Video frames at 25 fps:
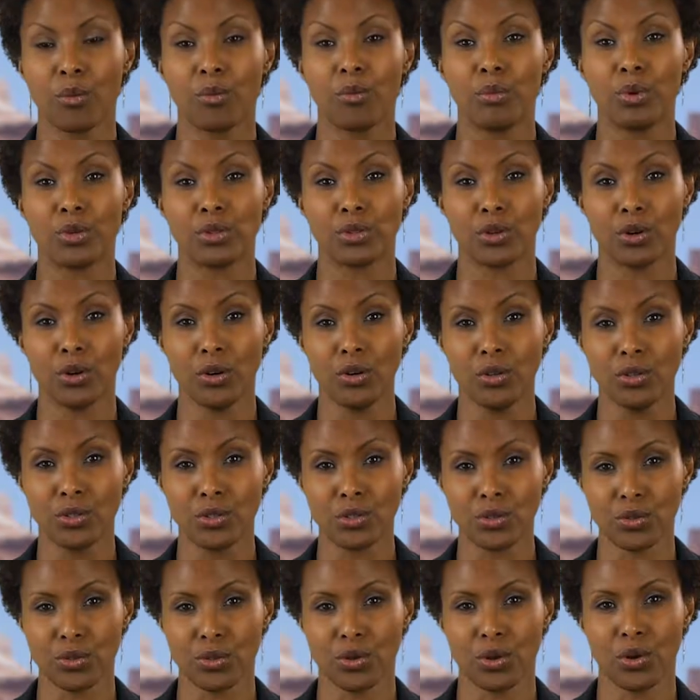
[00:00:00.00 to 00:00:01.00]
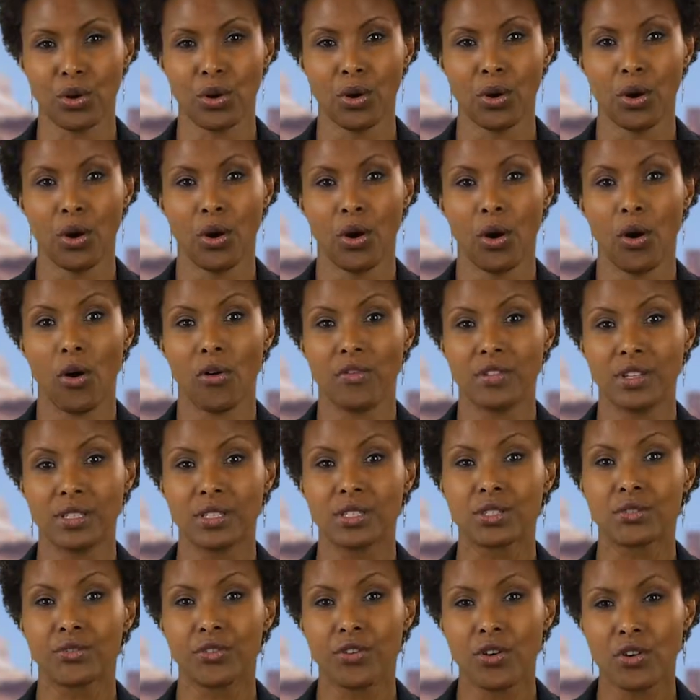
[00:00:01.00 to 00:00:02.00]
but also of
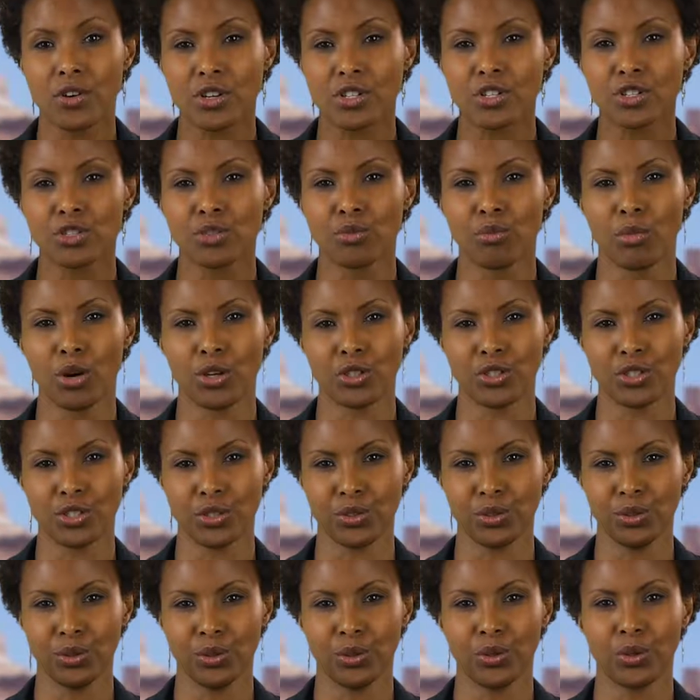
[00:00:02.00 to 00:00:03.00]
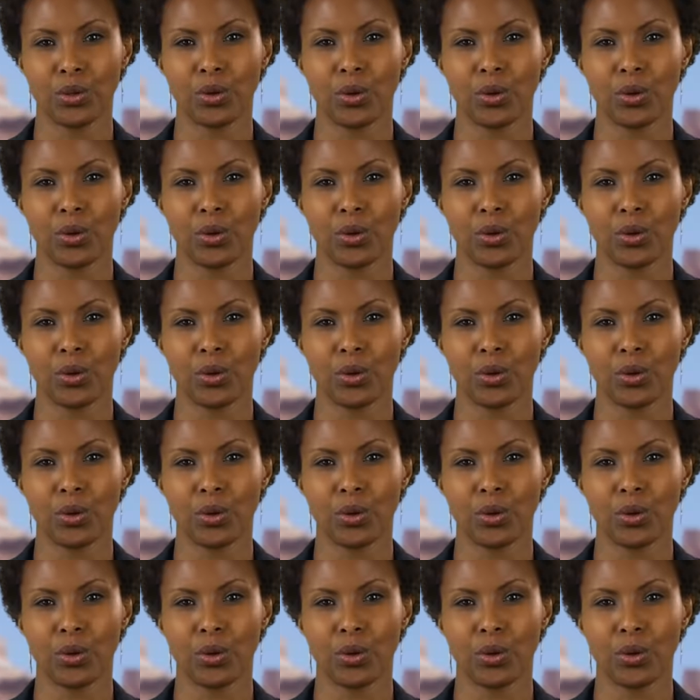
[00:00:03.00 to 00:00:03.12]
its first module